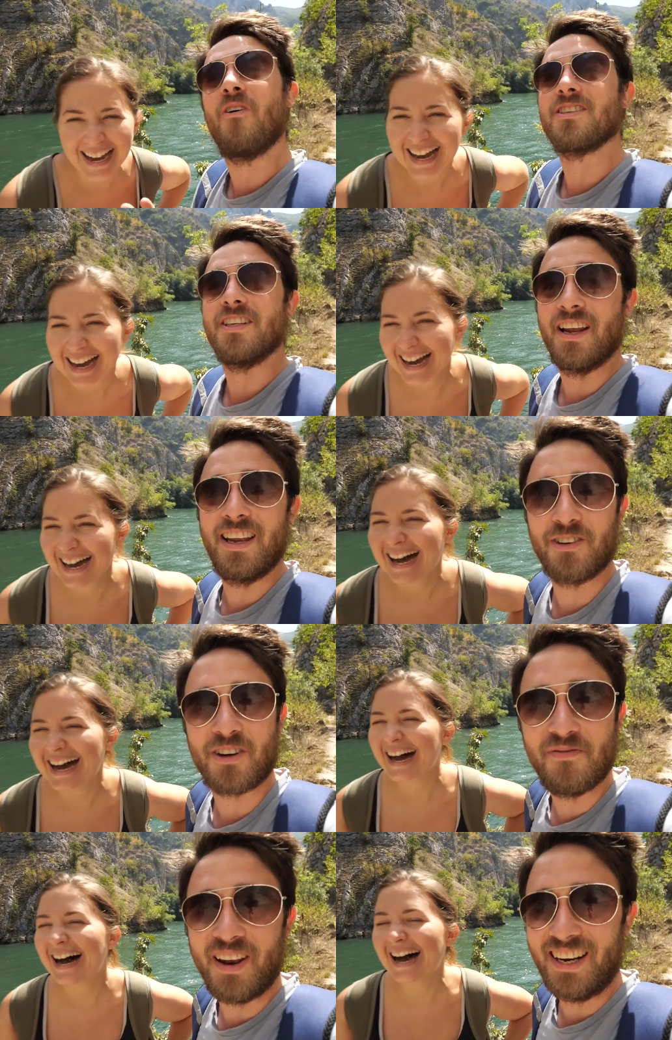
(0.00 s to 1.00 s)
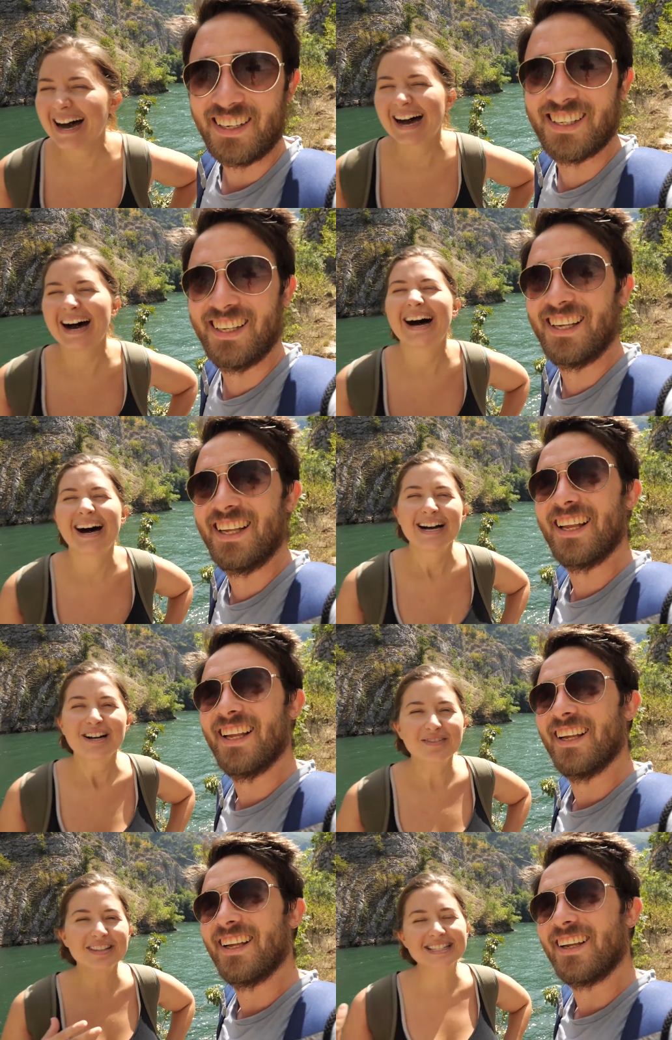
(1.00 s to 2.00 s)
Speaker 1: wasn't a little complaint
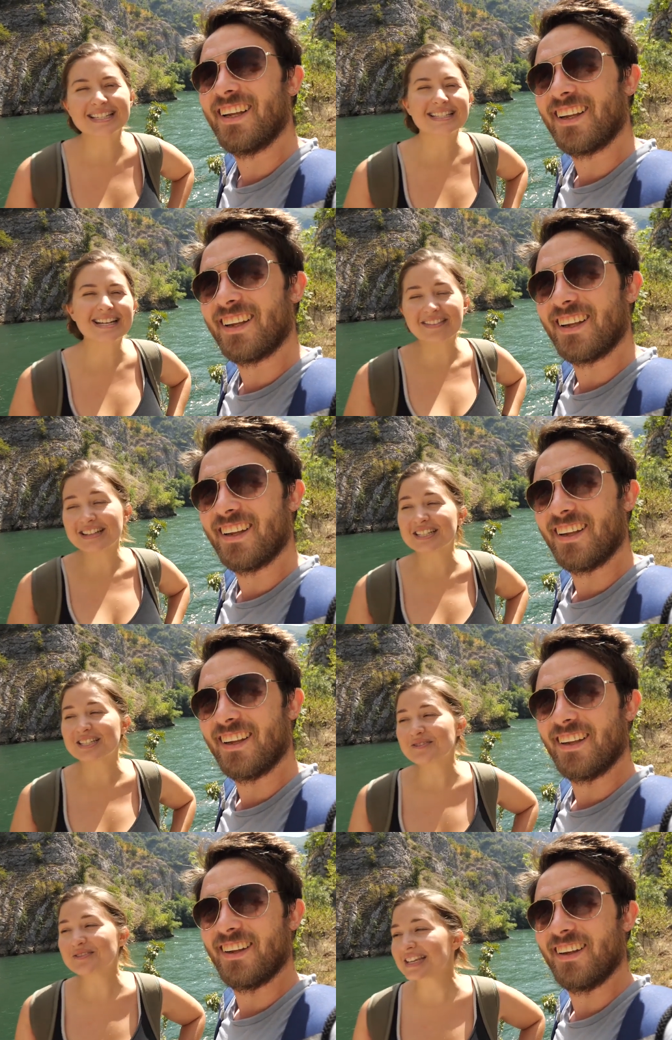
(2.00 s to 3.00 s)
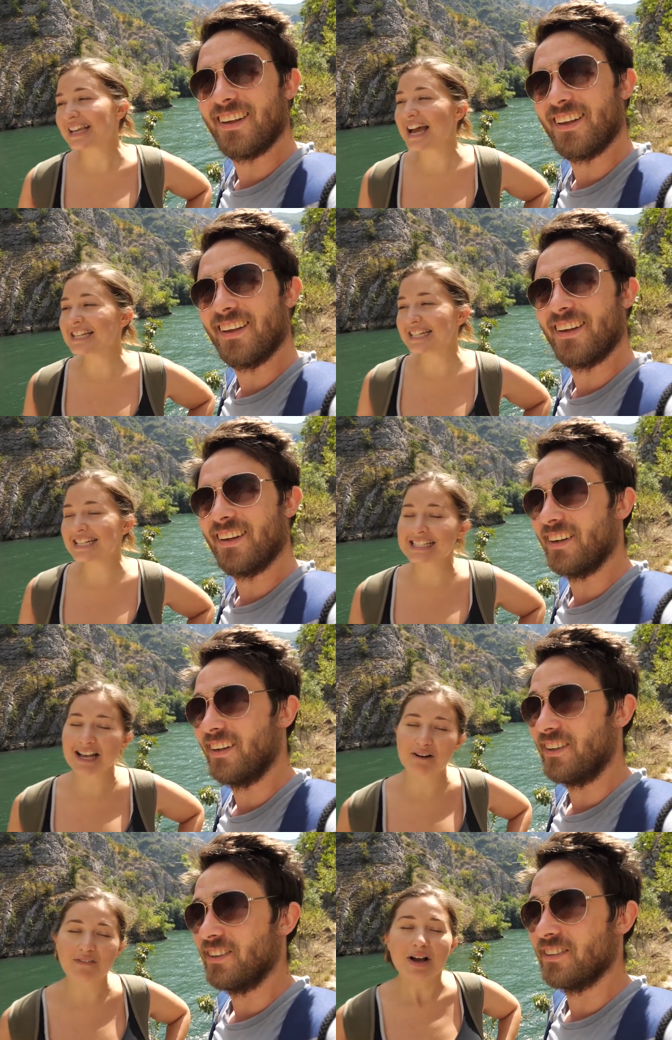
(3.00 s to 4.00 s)
Speaker 2: but this is nothing to do with the canyon
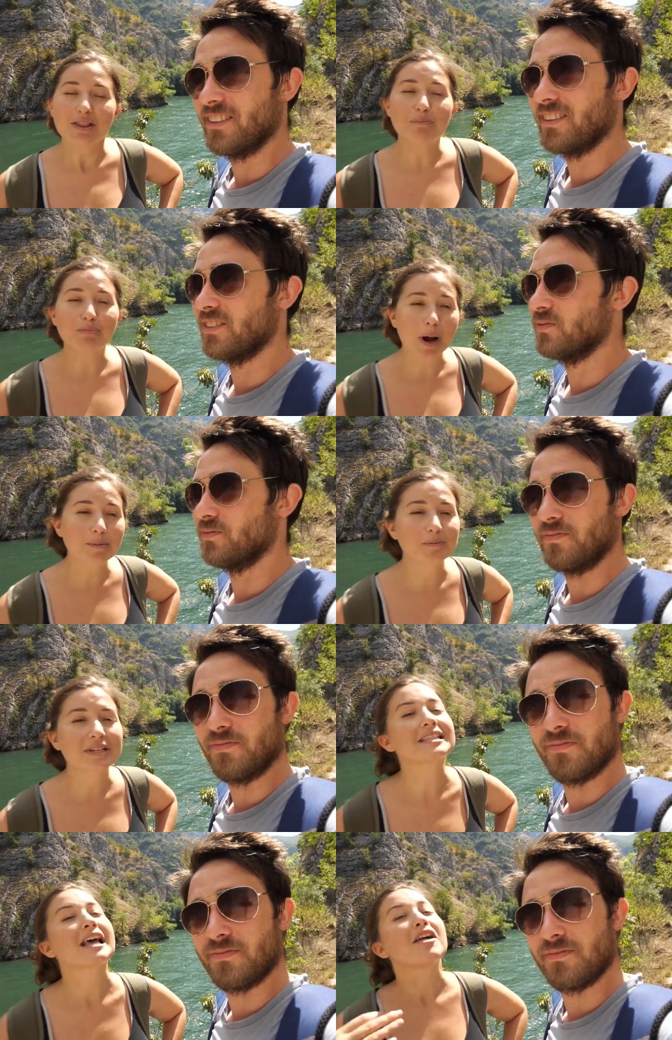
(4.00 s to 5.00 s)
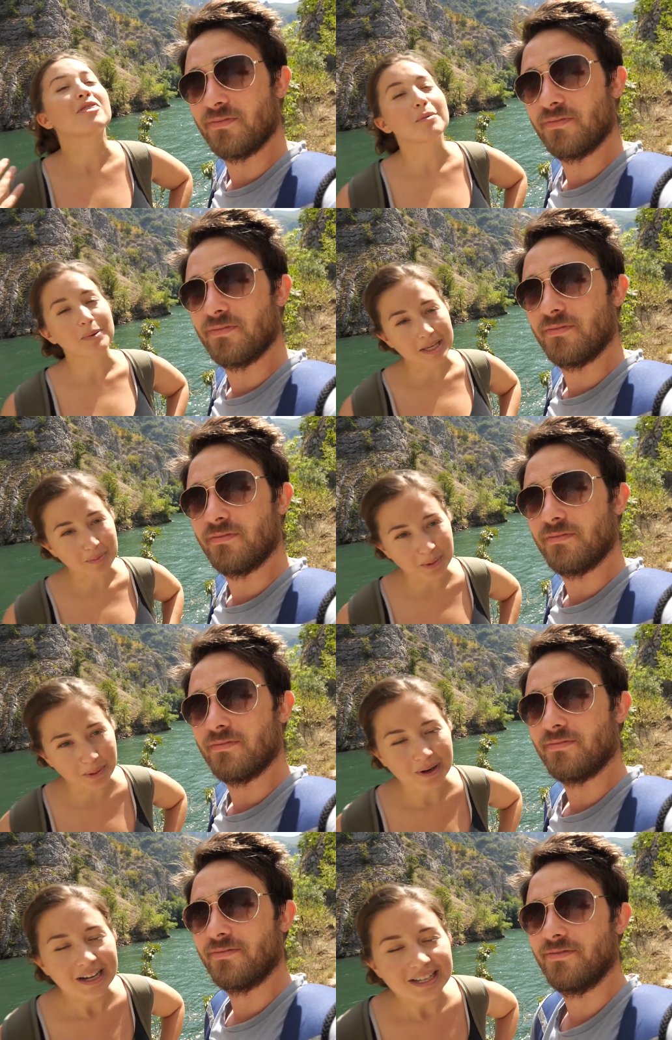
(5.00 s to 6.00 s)
itself. The problem is the people.